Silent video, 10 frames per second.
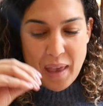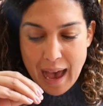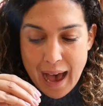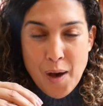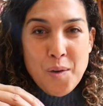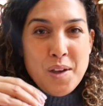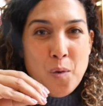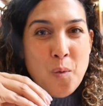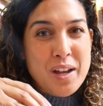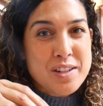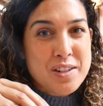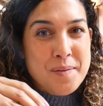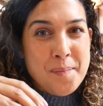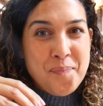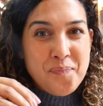How it went
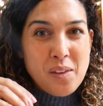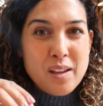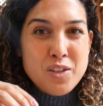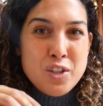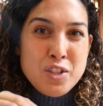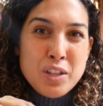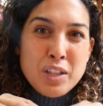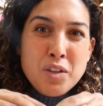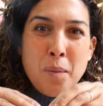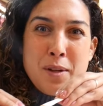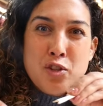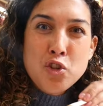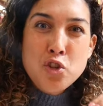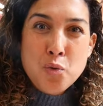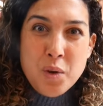just a little bit
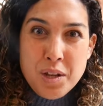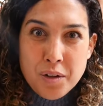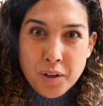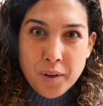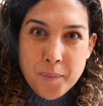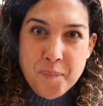sweeter.